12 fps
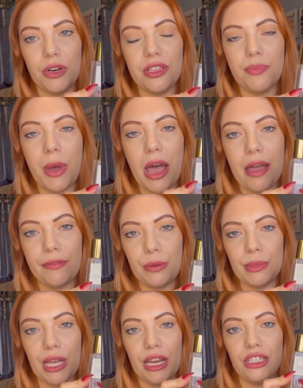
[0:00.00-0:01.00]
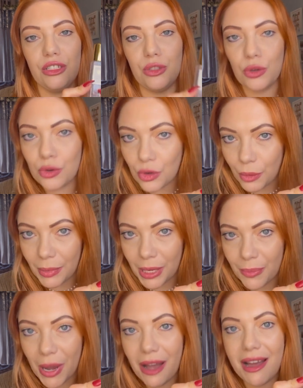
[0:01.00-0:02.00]
of the perfumes that I do normally
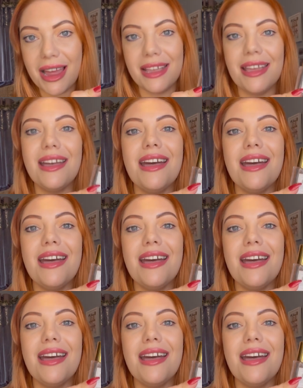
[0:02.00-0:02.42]
buy.